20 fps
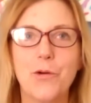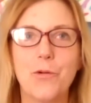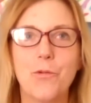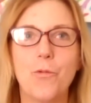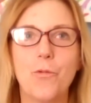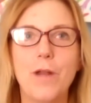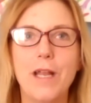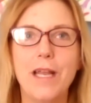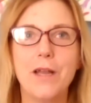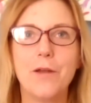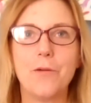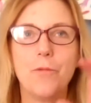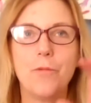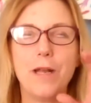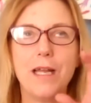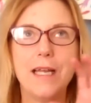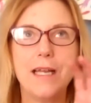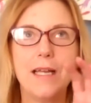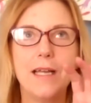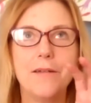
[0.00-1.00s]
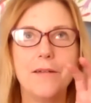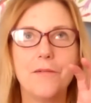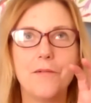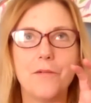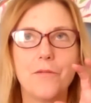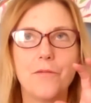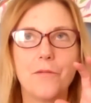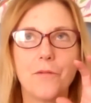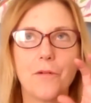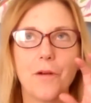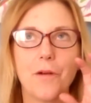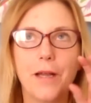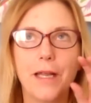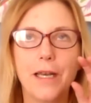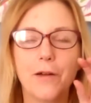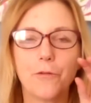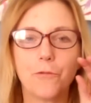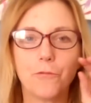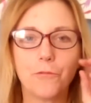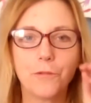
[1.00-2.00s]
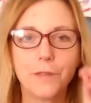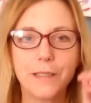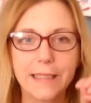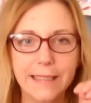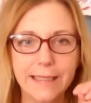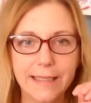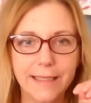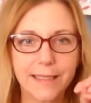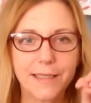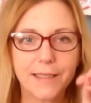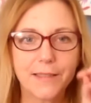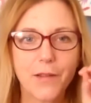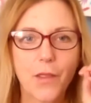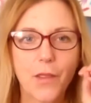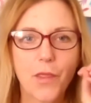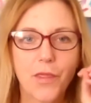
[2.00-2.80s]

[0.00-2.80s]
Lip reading: we in a real